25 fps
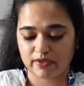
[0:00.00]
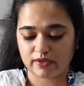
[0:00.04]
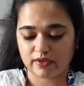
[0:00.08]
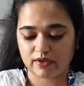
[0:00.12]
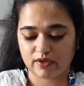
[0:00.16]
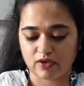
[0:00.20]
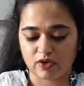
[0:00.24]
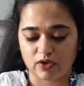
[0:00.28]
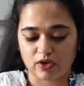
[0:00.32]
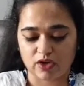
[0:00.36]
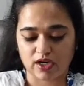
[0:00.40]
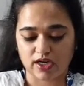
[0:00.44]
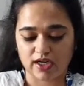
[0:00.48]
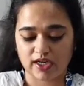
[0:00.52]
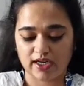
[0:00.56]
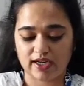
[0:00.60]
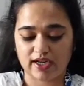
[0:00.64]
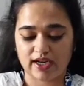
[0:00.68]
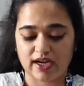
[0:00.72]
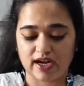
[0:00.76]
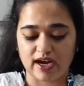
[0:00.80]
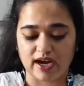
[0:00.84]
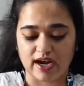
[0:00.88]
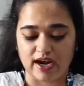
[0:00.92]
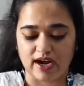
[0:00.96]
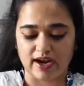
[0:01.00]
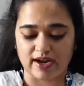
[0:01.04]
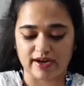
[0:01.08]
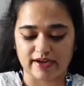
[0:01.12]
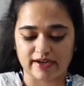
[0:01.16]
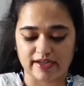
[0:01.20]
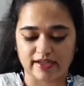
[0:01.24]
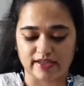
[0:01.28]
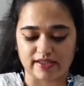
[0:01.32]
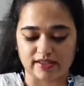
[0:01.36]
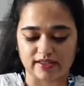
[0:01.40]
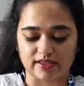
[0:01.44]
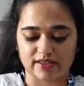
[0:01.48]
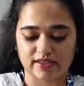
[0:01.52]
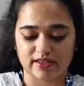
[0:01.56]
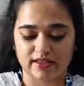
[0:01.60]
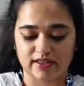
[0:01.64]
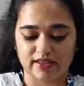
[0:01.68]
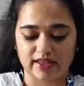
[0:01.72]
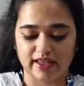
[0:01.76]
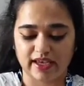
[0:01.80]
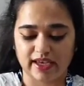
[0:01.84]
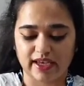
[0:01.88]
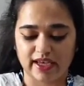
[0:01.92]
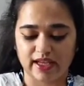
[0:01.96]
called Aryans.
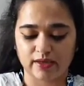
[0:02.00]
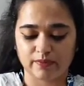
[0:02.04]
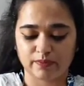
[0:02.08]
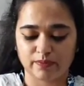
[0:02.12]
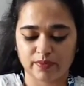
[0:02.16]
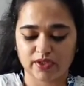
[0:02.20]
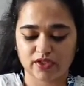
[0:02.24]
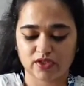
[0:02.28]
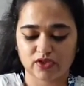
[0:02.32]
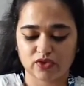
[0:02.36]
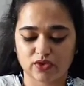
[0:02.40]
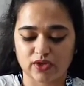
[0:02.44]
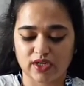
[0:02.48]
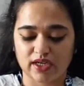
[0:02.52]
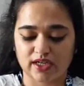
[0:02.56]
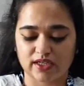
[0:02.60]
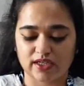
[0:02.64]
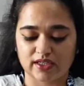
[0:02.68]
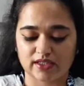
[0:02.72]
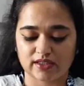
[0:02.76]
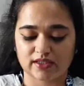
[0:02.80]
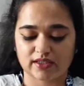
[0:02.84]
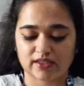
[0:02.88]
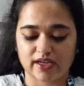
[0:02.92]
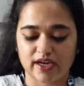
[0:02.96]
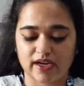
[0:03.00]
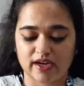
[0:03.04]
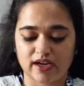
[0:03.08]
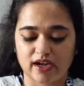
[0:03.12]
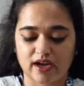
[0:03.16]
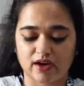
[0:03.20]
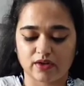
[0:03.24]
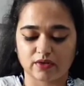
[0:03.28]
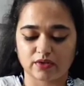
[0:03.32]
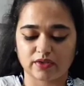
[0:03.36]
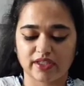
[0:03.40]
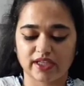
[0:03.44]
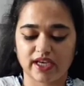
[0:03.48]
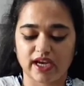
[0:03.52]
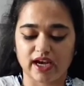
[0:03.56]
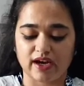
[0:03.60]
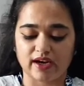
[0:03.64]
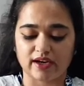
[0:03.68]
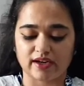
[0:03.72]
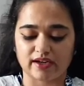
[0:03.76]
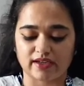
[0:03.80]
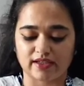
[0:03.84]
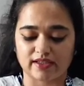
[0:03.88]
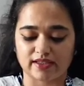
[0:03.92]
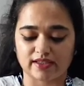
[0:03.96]
They help us to understand how the
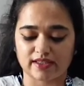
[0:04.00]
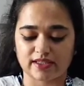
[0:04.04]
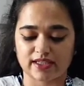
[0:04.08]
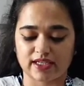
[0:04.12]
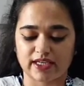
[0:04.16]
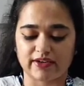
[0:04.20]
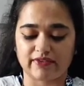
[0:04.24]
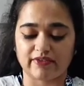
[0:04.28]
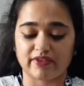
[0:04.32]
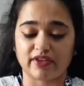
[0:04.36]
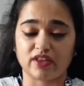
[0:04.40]
Aryans lived.